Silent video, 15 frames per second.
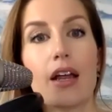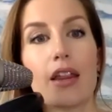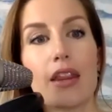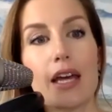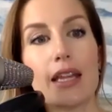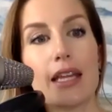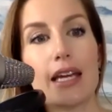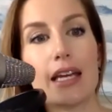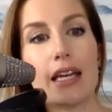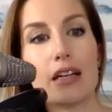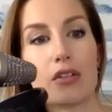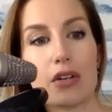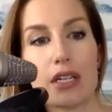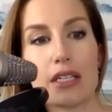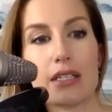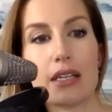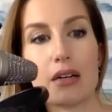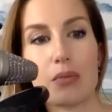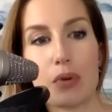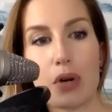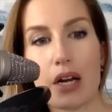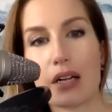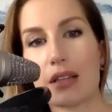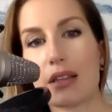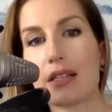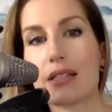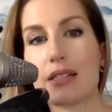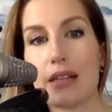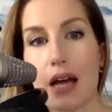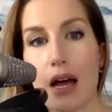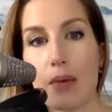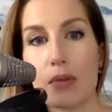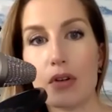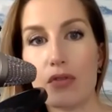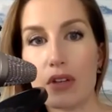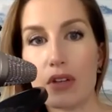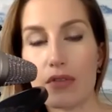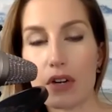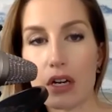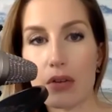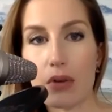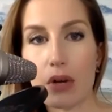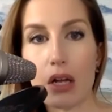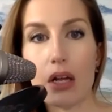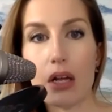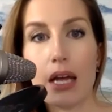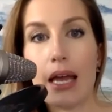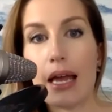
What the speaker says: than the increase in a product that's not moving very well.